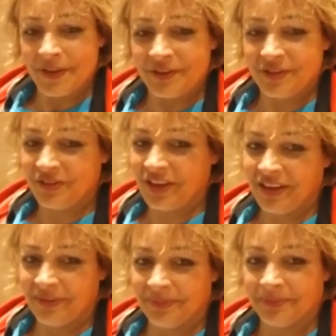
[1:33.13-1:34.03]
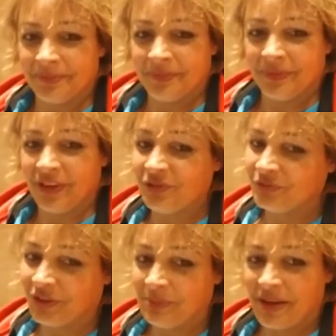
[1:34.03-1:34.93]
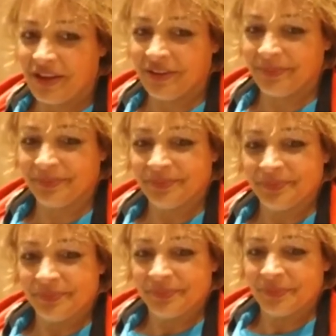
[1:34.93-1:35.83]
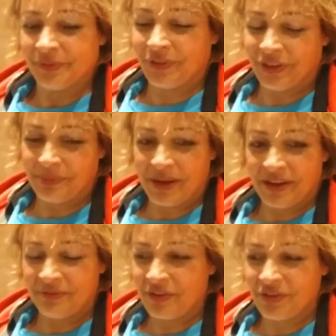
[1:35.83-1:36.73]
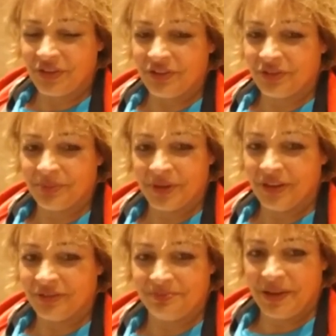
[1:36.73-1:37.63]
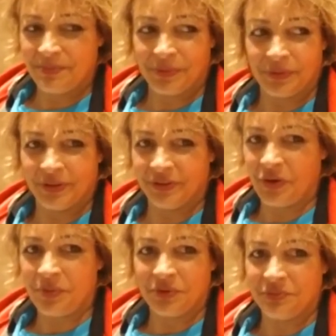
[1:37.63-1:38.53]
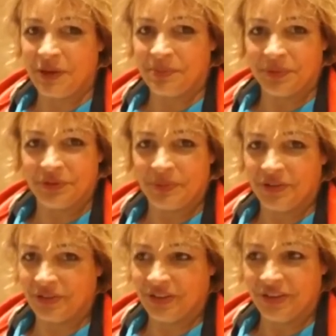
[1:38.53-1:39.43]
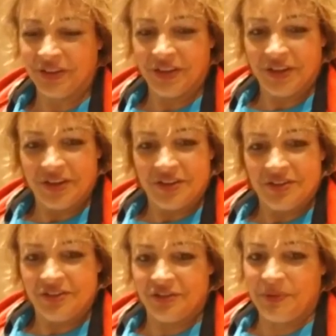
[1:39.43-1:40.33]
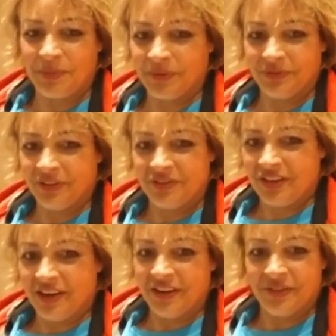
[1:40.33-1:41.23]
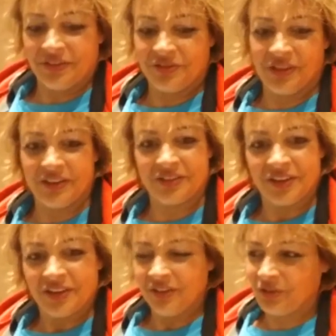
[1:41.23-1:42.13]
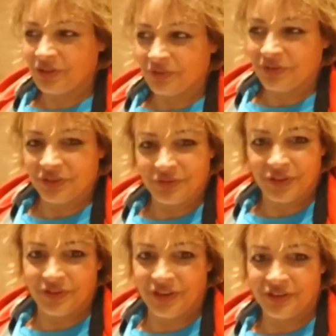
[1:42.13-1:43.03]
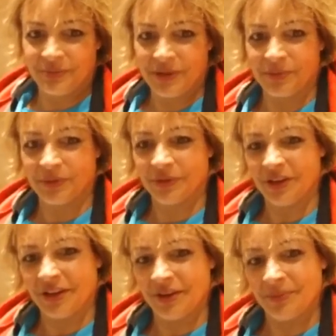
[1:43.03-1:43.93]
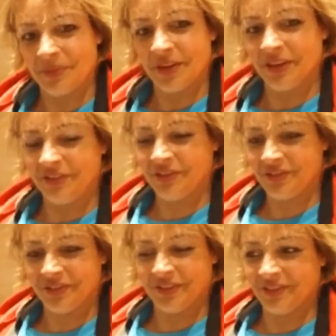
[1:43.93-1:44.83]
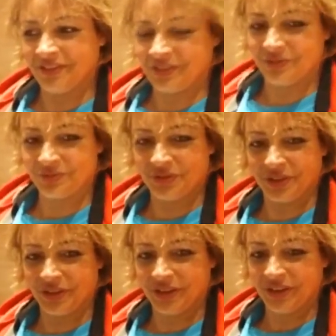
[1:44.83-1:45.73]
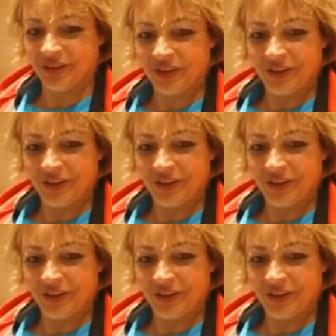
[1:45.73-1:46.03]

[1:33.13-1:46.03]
It's insane. It's really bad. Really bad. I've never seen so many people, and homeless people especially, just people just dying on the streets. No services for the crazy people. Um, it's just really...